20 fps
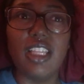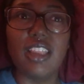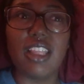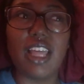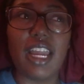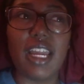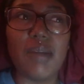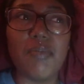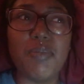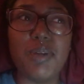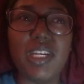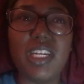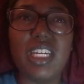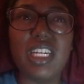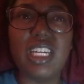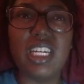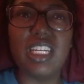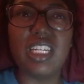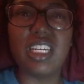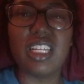like
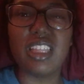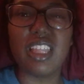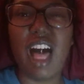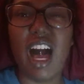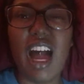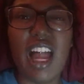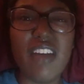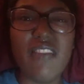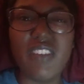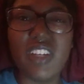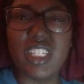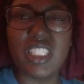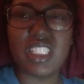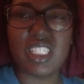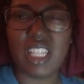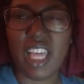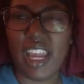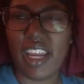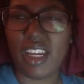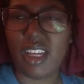be in the
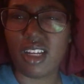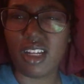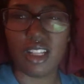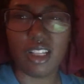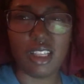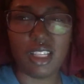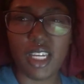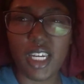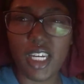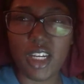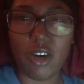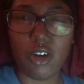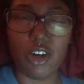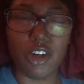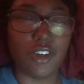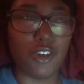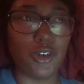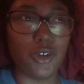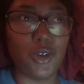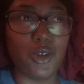livest like clique
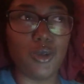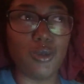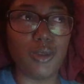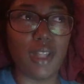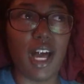or group.